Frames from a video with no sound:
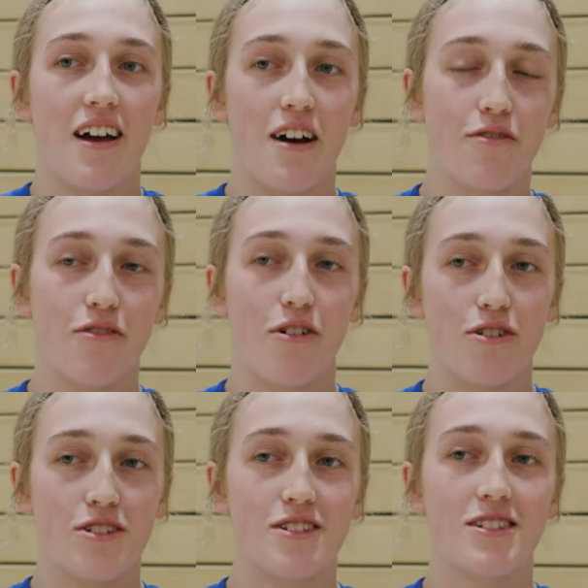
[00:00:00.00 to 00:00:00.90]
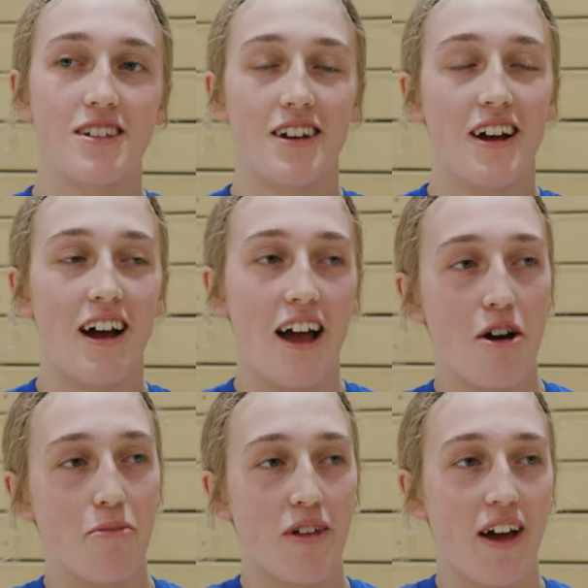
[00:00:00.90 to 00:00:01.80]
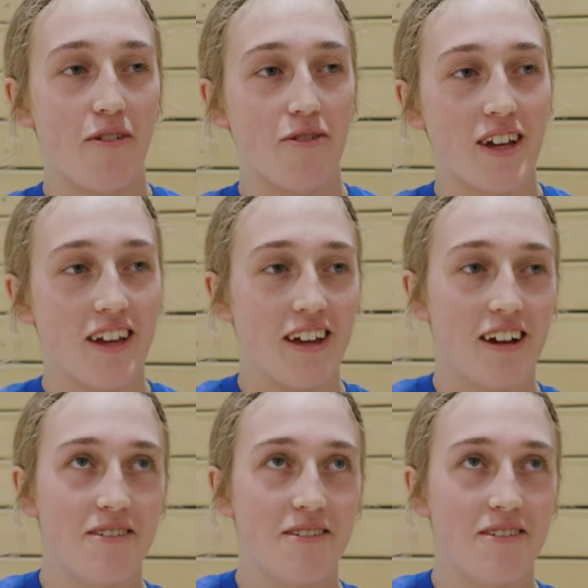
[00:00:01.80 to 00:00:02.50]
of course, I hope that we